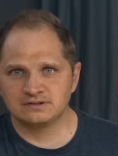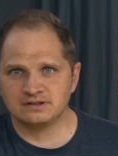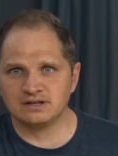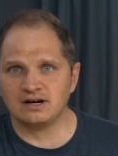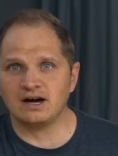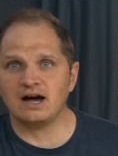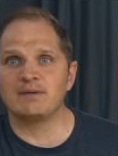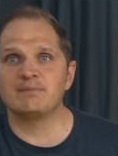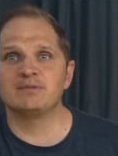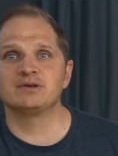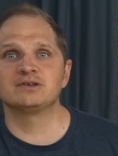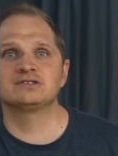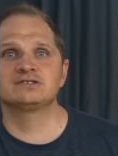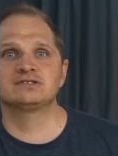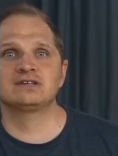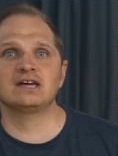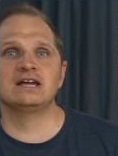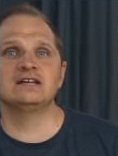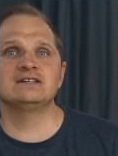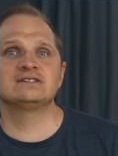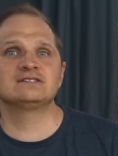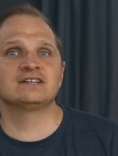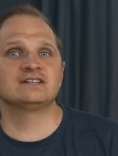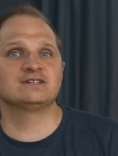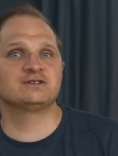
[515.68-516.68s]
time, is
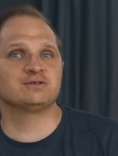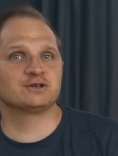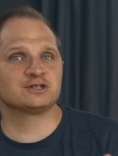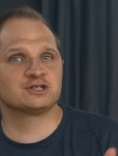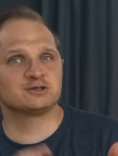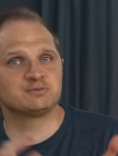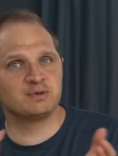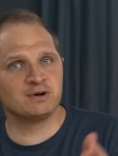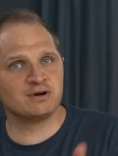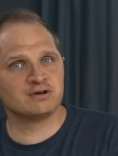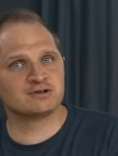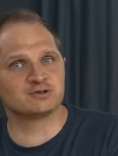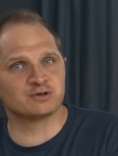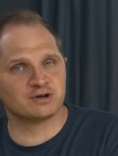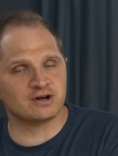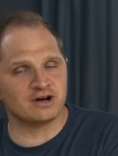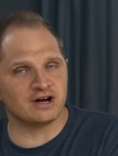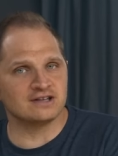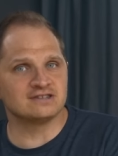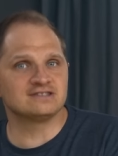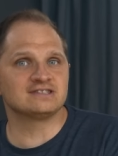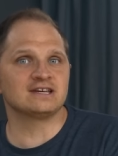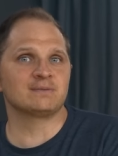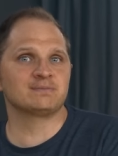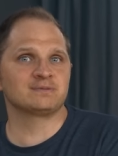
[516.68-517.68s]
changed into a spiritual
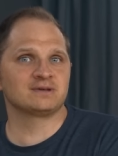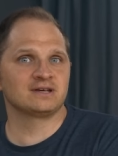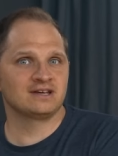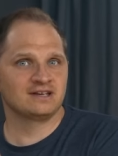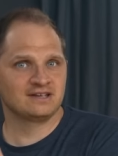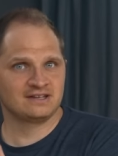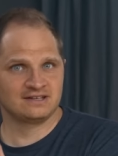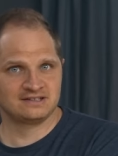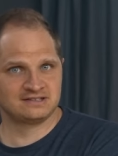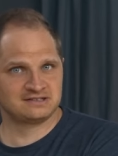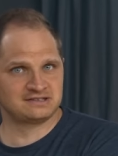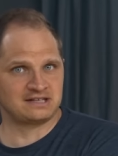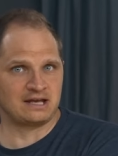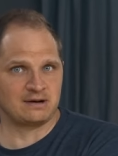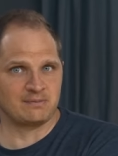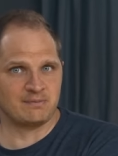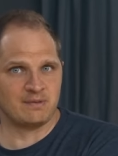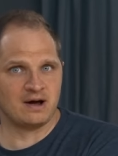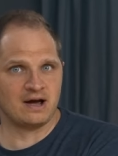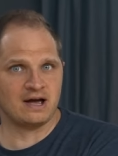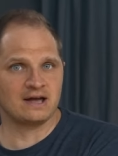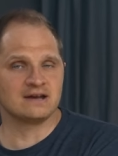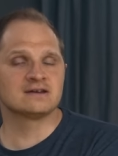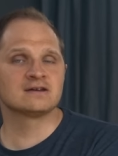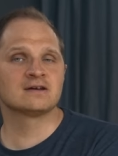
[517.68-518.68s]
concept, state of
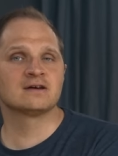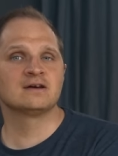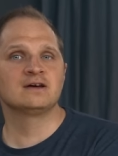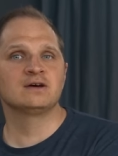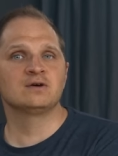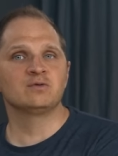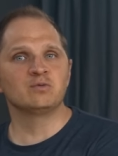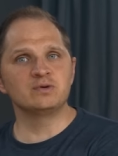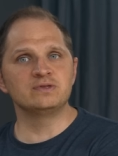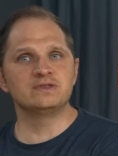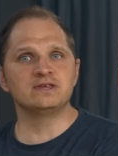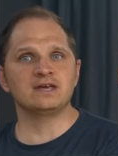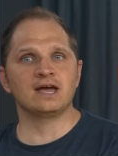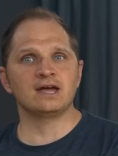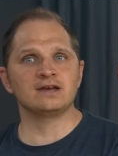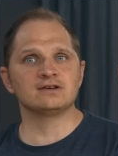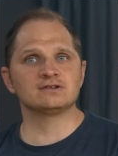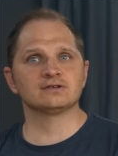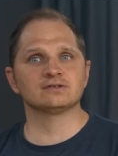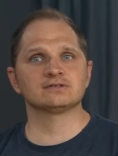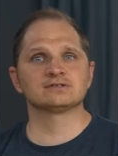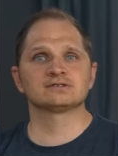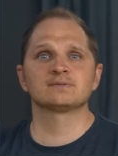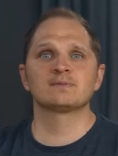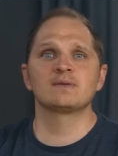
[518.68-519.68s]
mind, with the
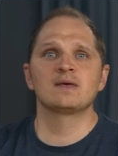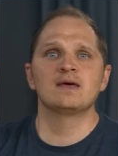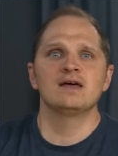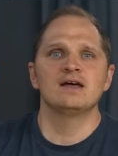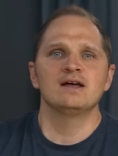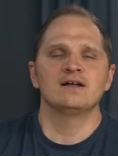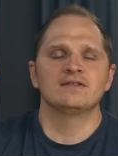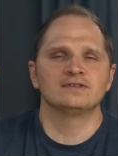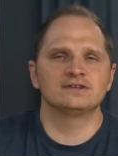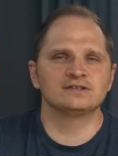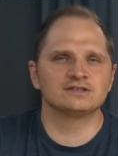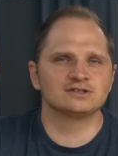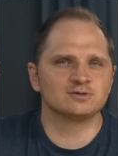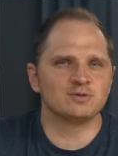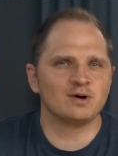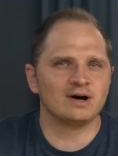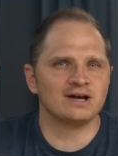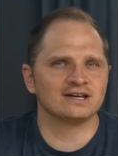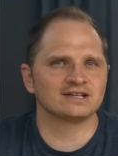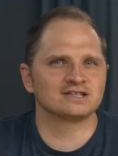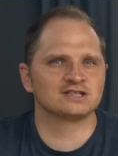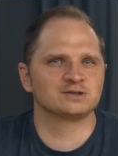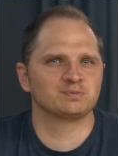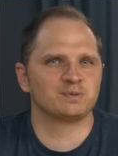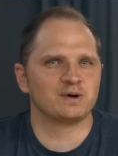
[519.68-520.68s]
angels. This is
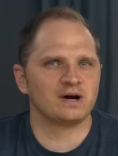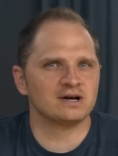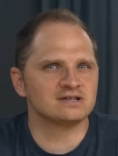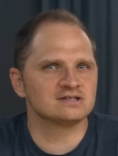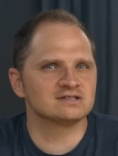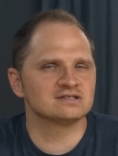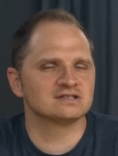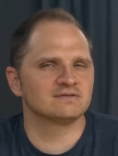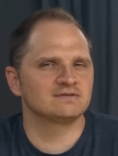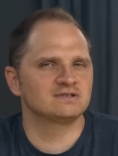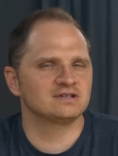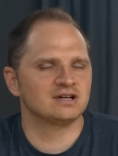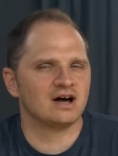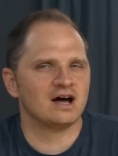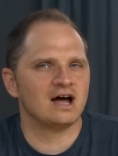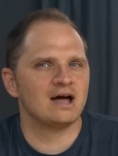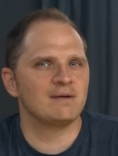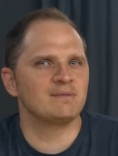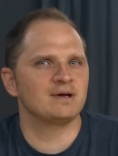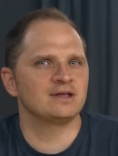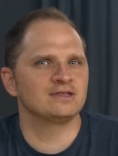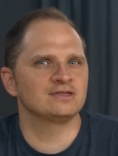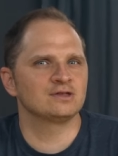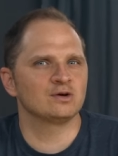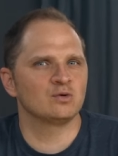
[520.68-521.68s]
why expressions of
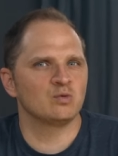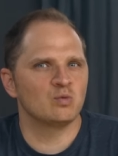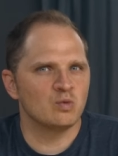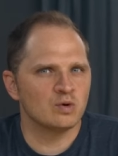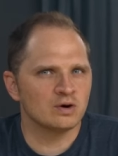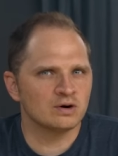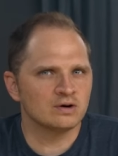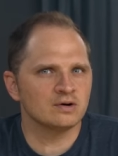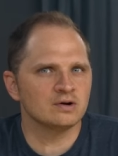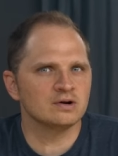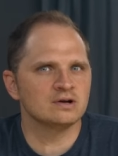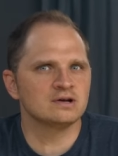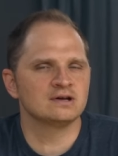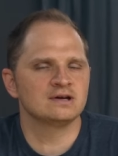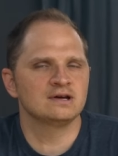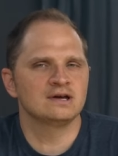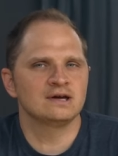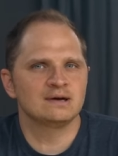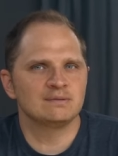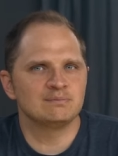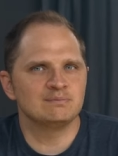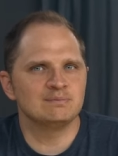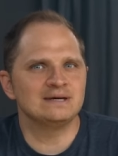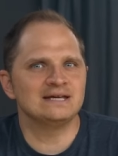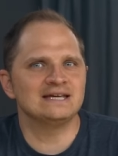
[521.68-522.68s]
time in the word
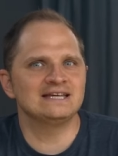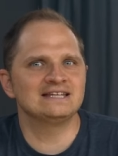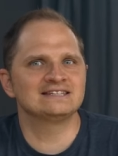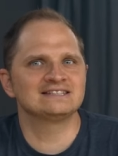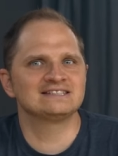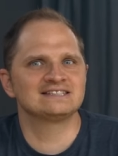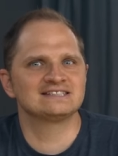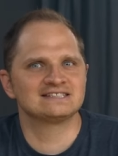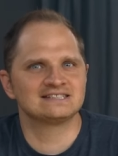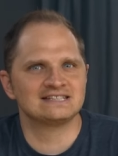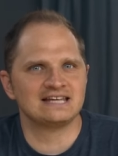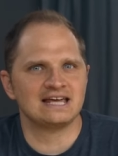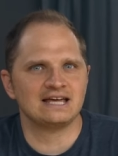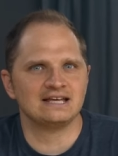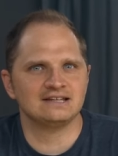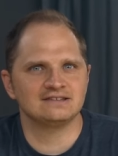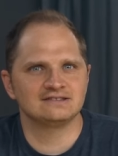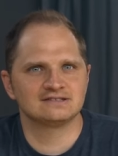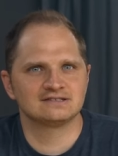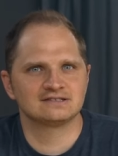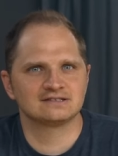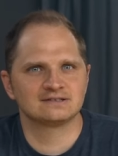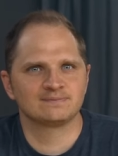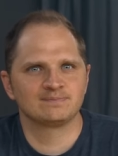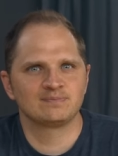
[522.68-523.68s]
mean
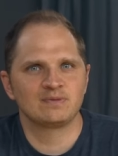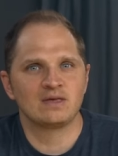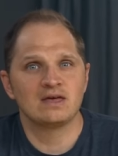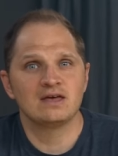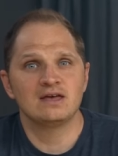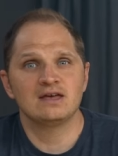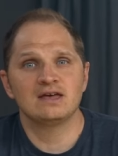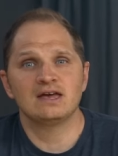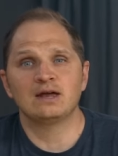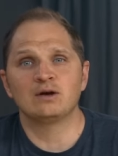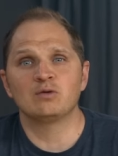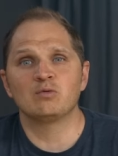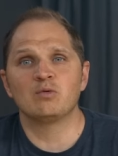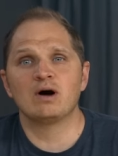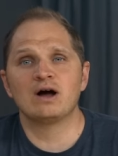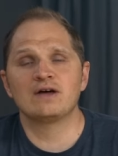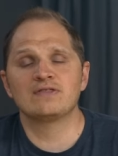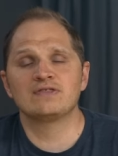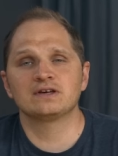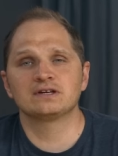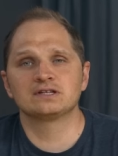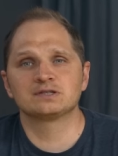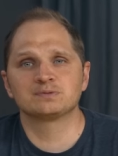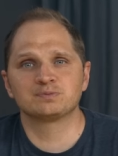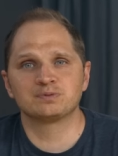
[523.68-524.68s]
states, and why
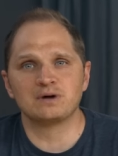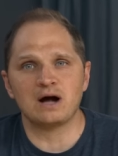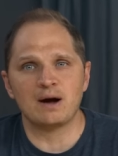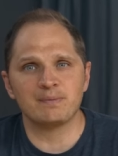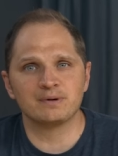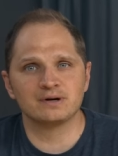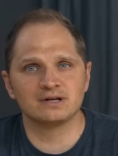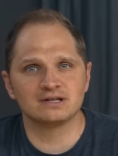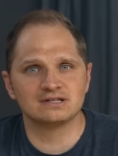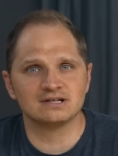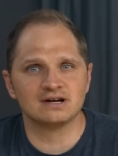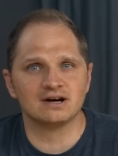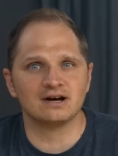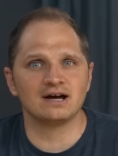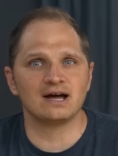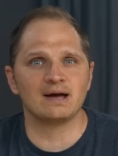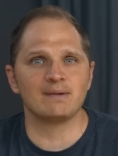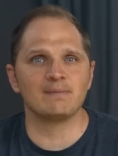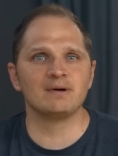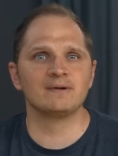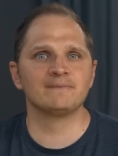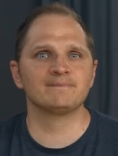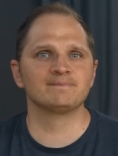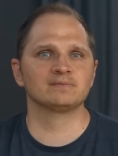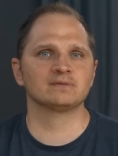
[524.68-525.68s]
things proper to
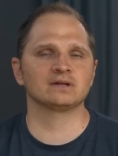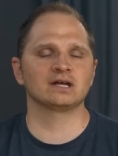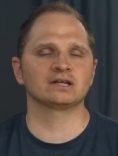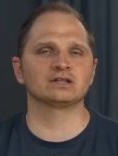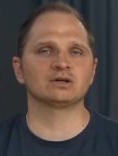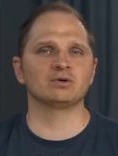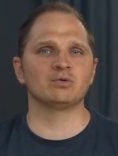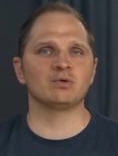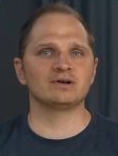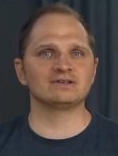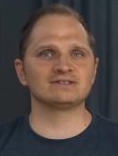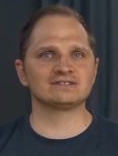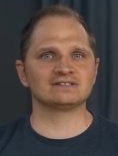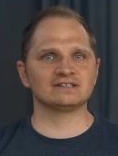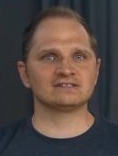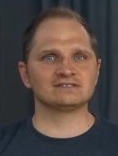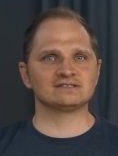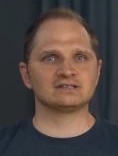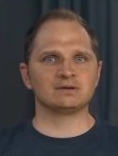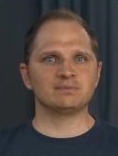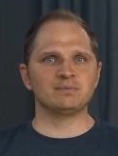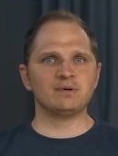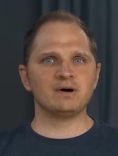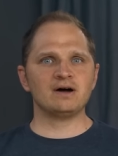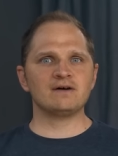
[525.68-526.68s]
time, like the ones
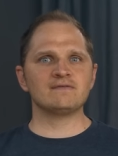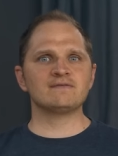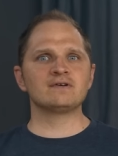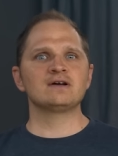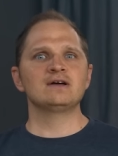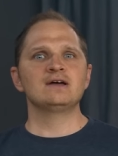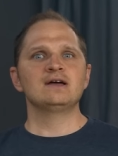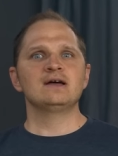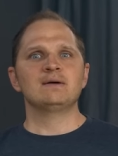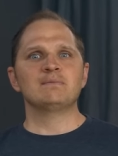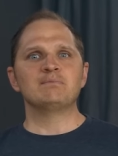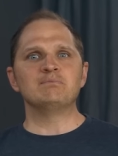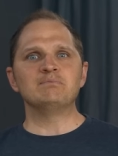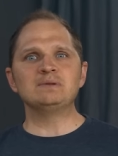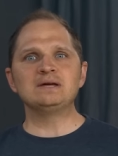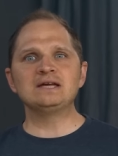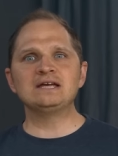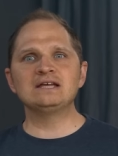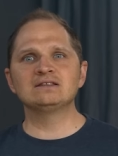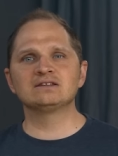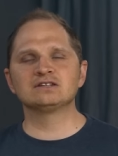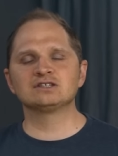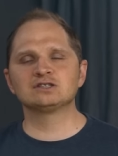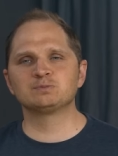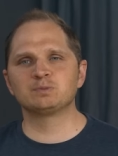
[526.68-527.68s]
listed above,
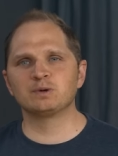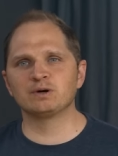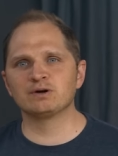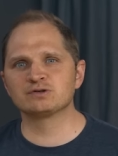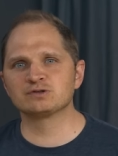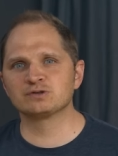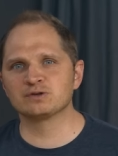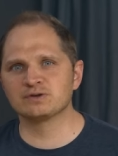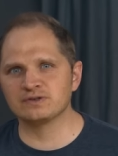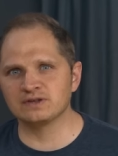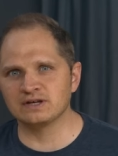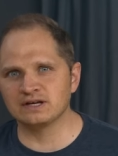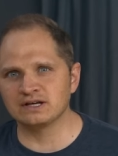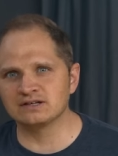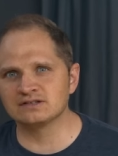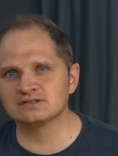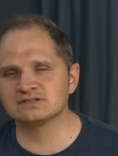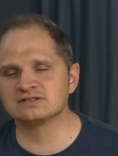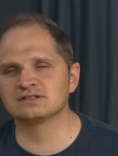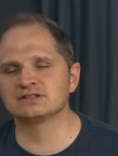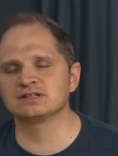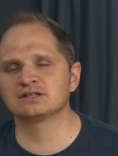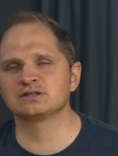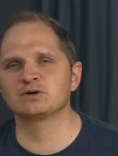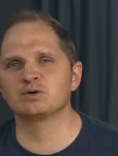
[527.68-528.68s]
mean the spiritual
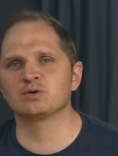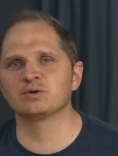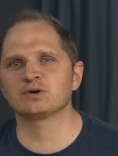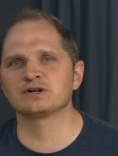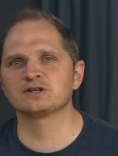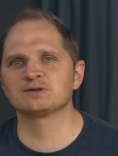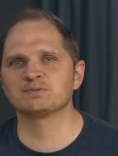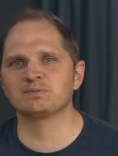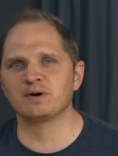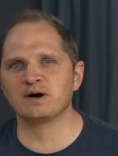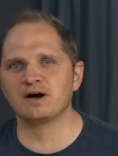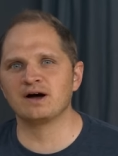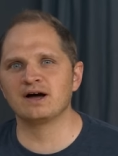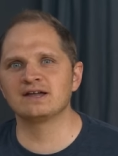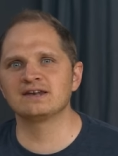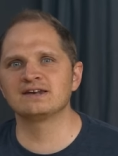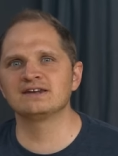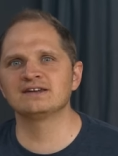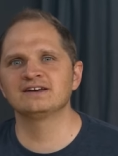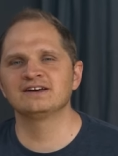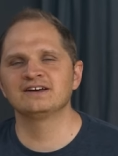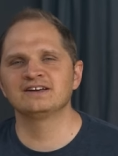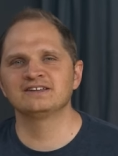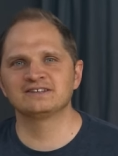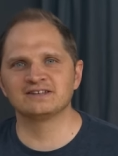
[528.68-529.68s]
things that
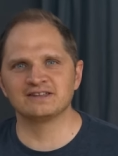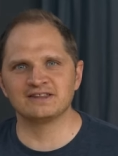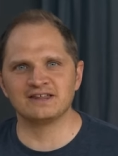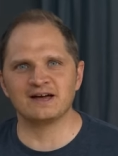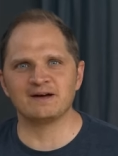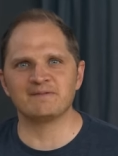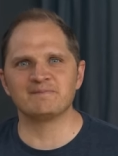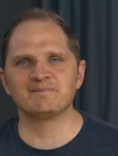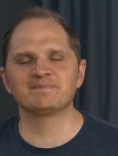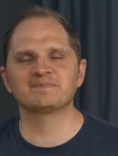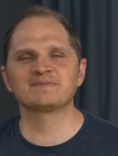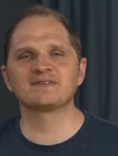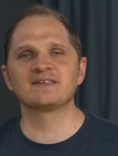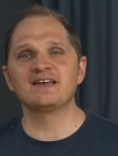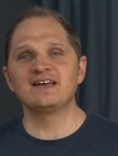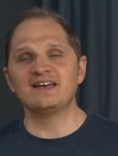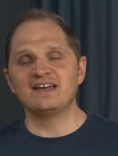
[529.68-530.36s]
correspond to them.